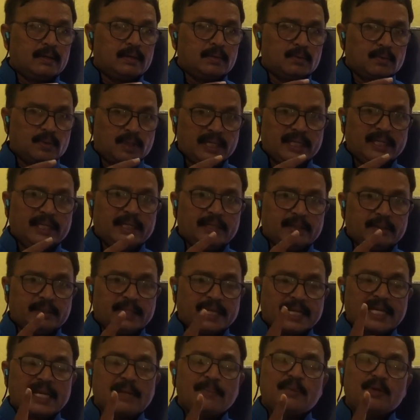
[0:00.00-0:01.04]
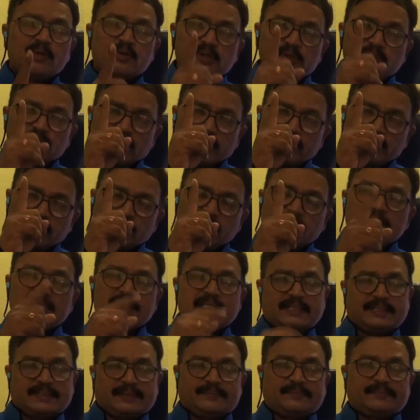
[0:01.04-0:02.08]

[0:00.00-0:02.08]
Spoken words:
only they can be used only once.